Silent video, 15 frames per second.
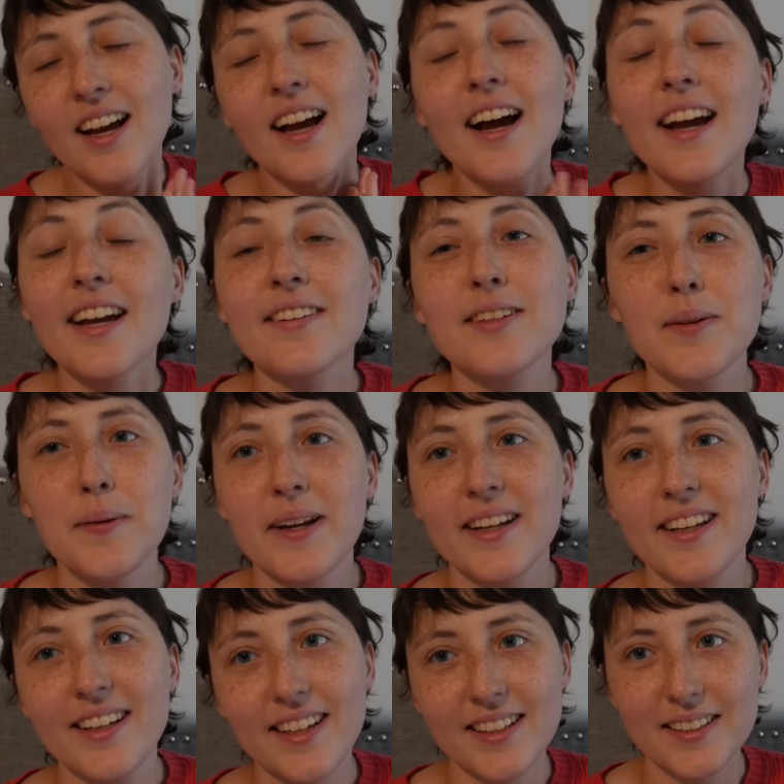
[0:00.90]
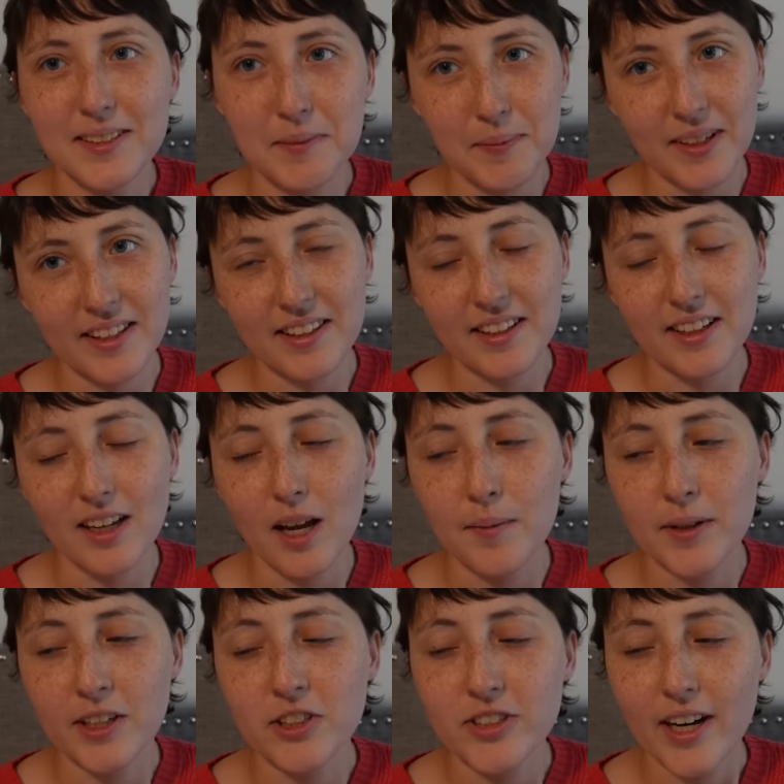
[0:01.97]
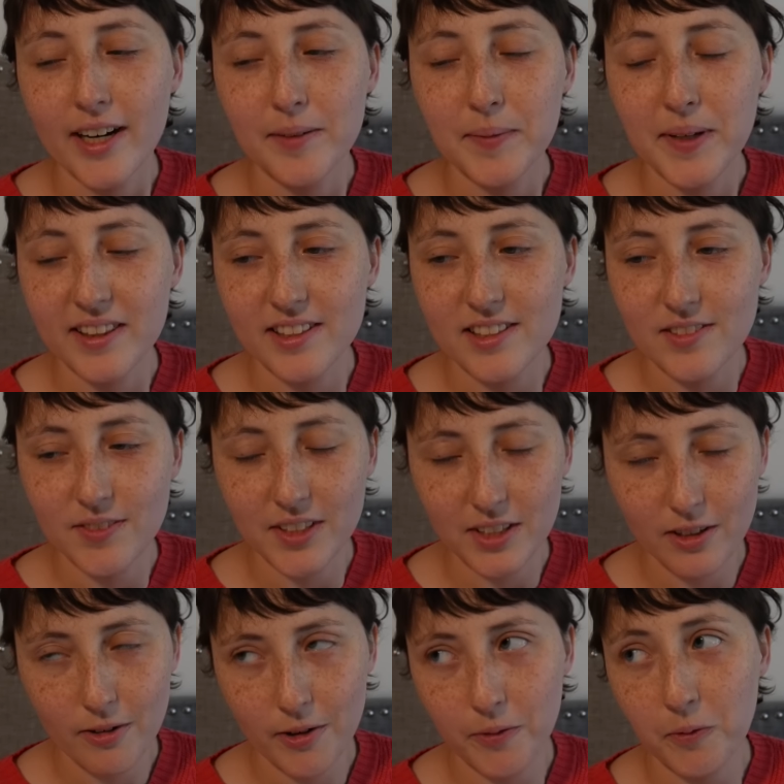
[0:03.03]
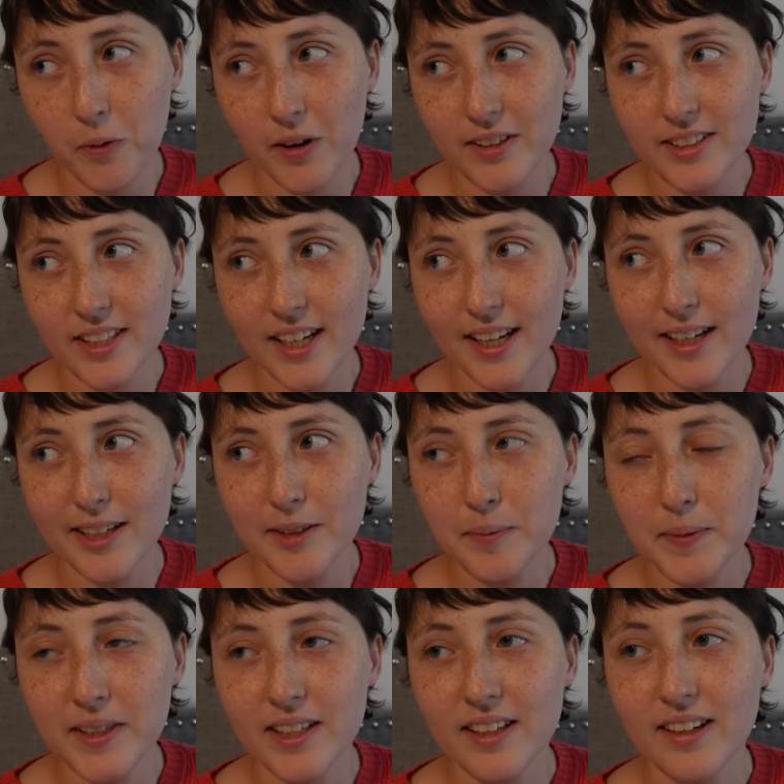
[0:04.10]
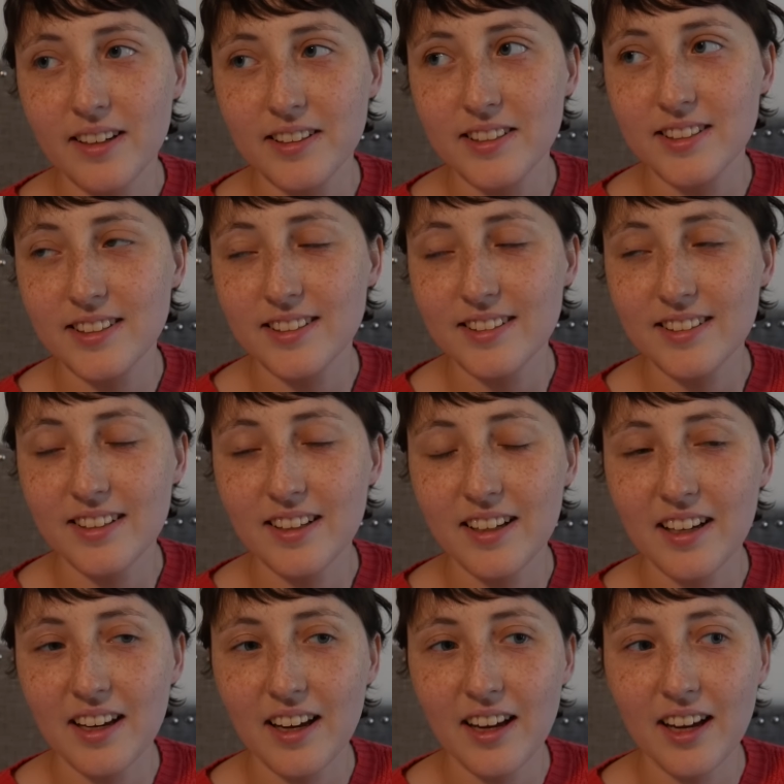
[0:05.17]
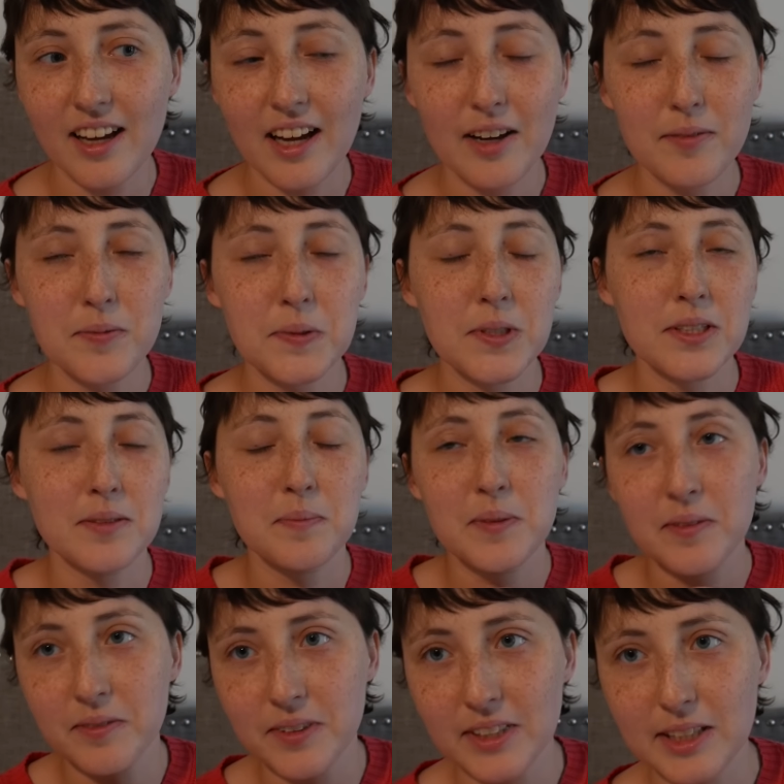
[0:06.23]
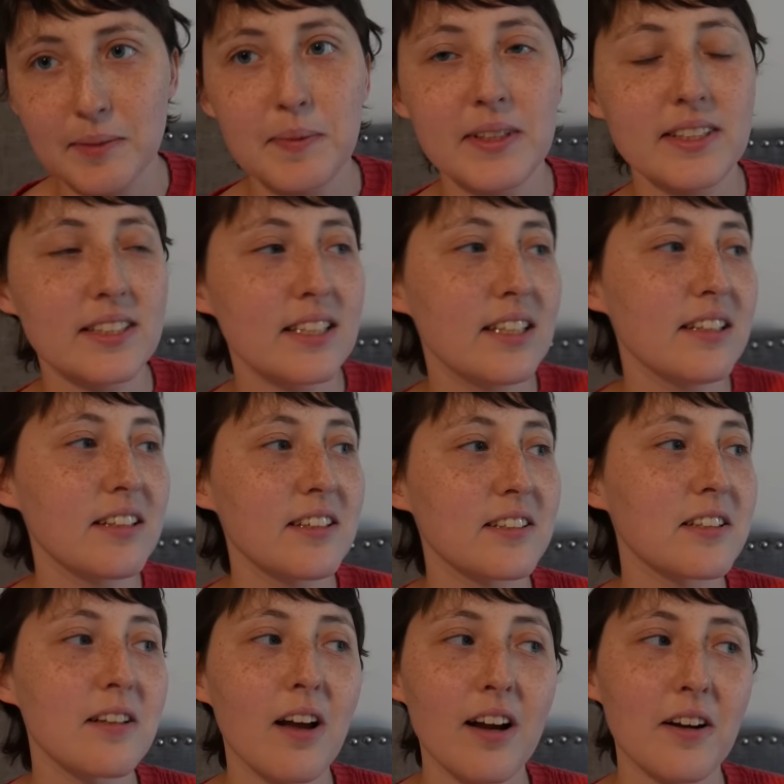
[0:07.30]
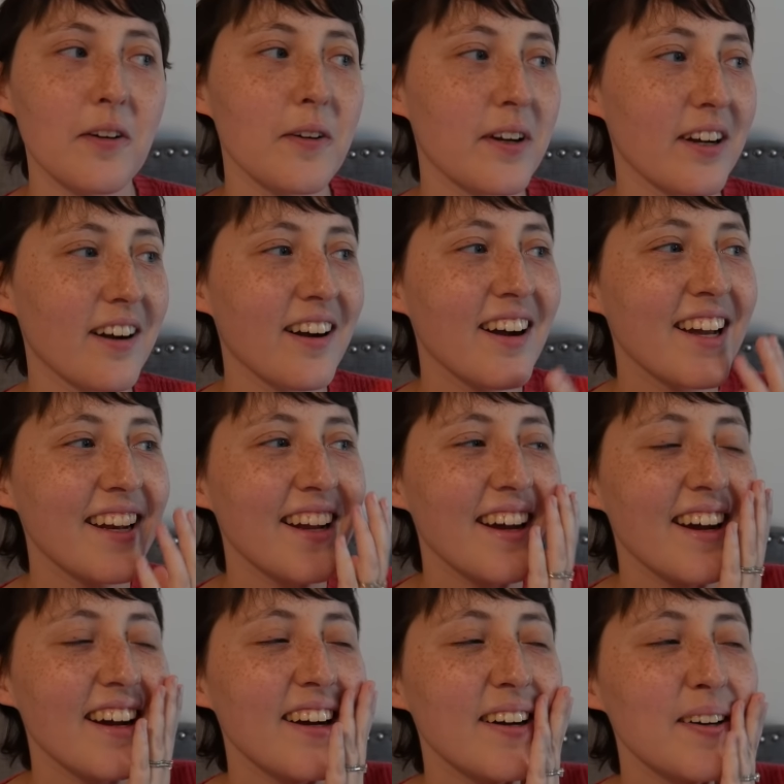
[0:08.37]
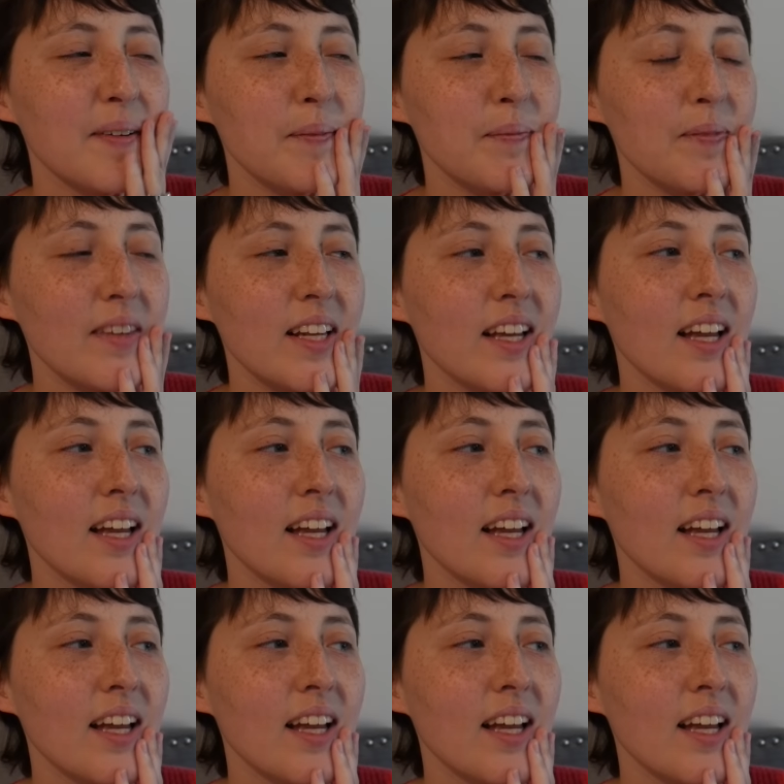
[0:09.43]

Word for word: Hi everybody, it's Samantha. I'm gonna try to make this video in one take because I've just been really busy. There's a lot going on. I